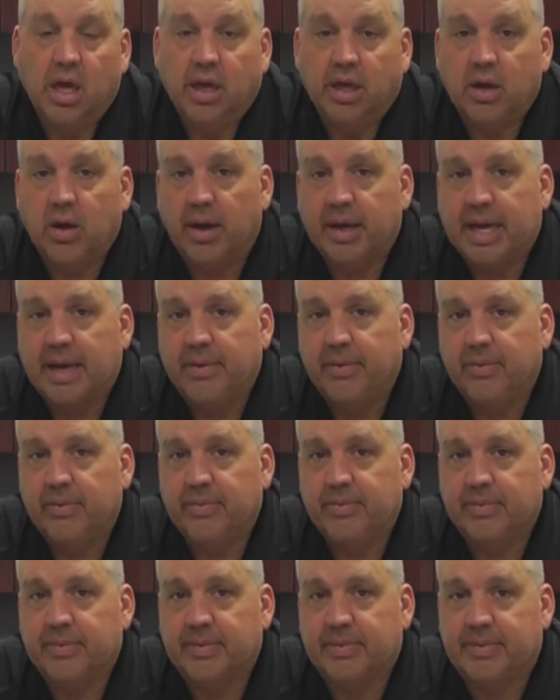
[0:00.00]
Again,
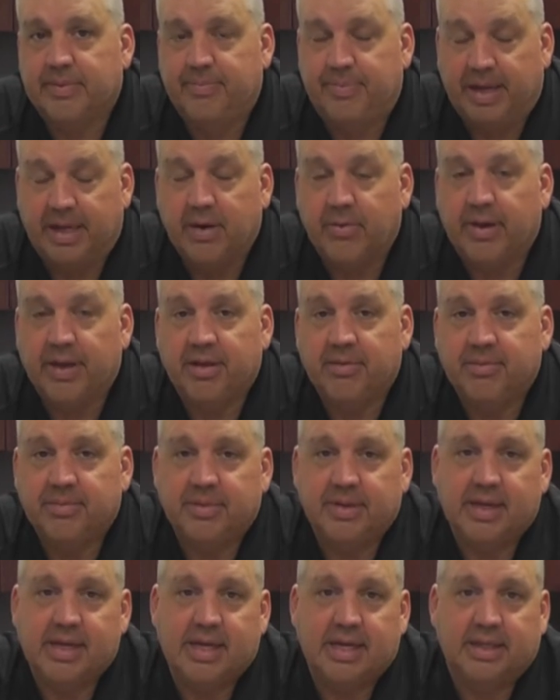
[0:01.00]
be in a
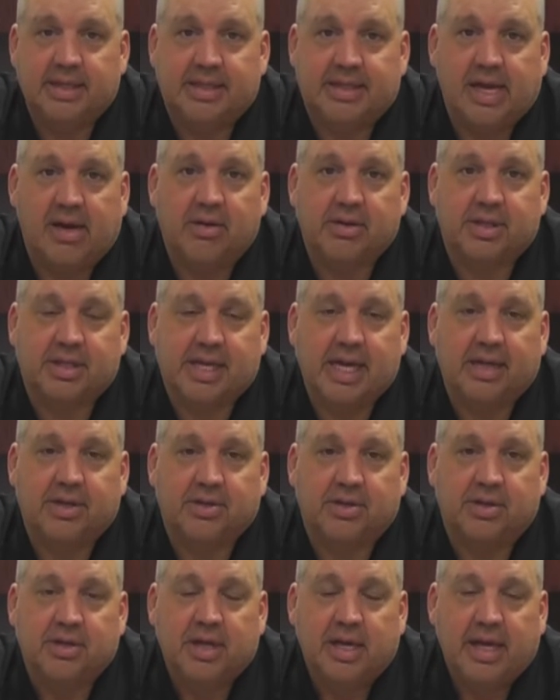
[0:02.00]
rhythm and stay on
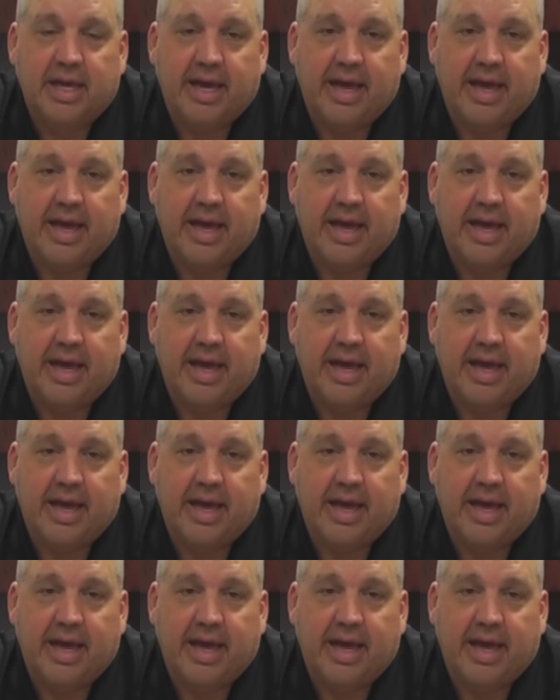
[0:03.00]
schedule,